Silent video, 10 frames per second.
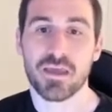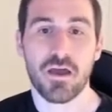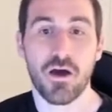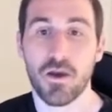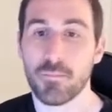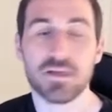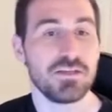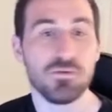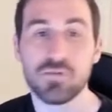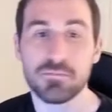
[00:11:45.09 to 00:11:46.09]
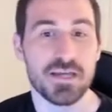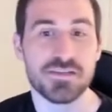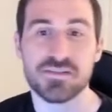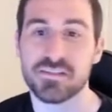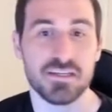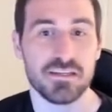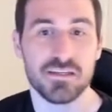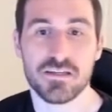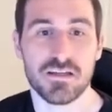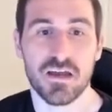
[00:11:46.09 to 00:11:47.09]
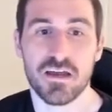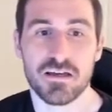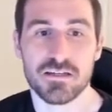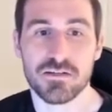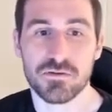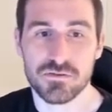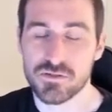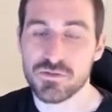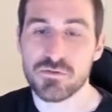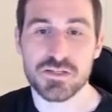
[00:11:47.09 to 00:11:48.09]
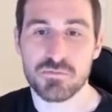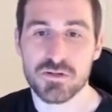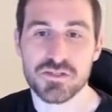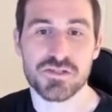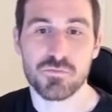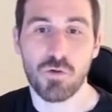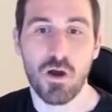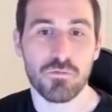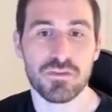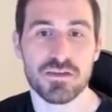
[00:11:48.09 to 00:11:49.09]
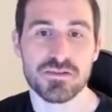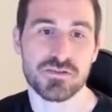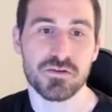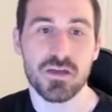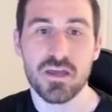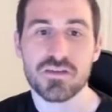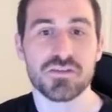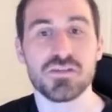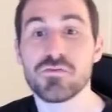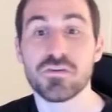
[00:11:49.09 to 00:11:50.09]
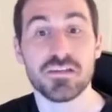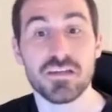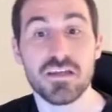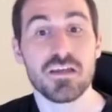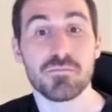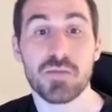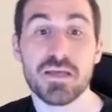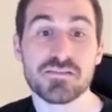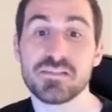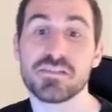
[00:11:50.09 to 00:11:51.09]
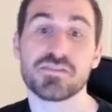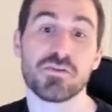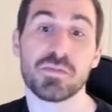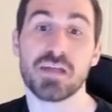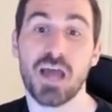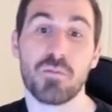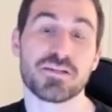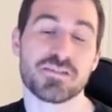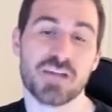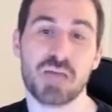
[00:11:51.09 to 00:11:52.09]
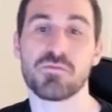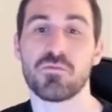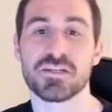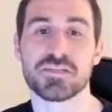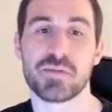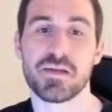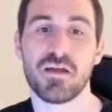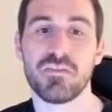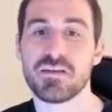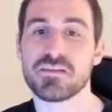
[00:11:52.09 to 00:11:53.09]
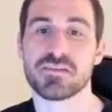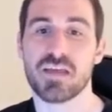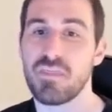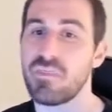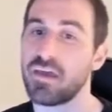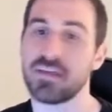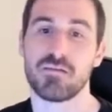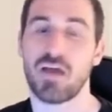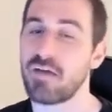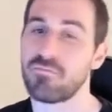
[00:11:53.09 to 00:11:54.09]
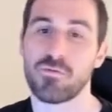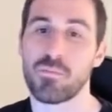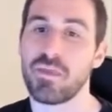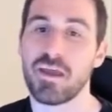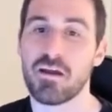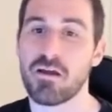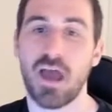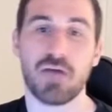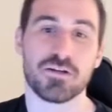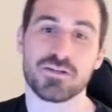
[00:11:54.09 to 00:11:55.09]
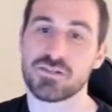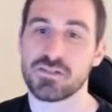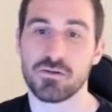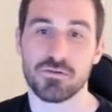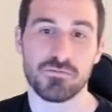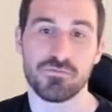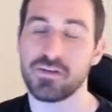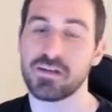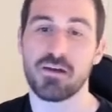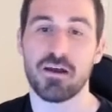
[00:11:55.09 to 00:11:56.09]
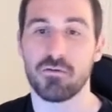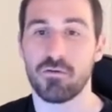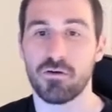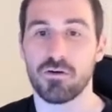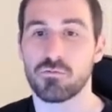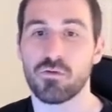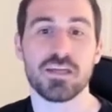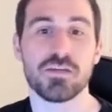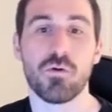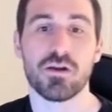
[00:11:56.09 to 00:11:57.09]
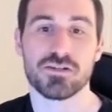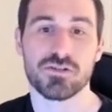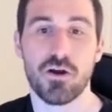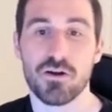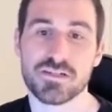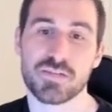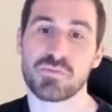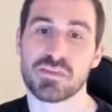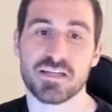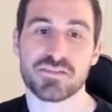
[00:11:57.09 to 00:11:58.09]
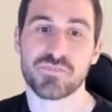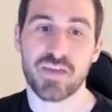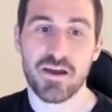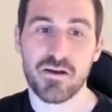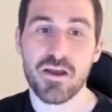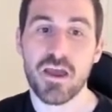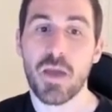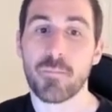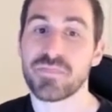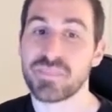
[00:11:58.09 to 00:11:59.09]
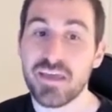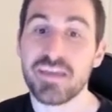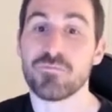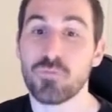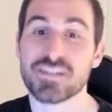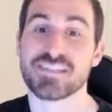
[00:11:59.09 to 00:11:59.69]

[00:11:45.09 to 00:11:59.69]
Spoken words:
But you can basically, do as much as you want with this. So you can basically determine how much time you want to spend on this. And then from there, I would, figure out a rate you want to charge, something that's fair. But then what's